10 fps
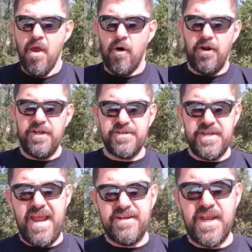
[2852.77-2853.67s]
on
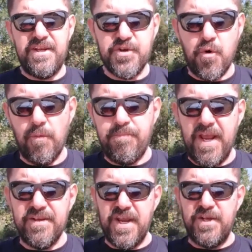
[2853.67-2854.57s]
snakes and
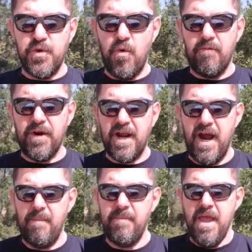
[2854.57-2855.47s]
scorpions and to
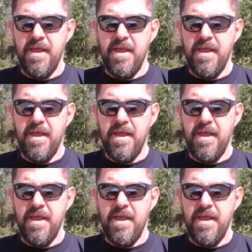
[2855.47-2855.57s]
overcome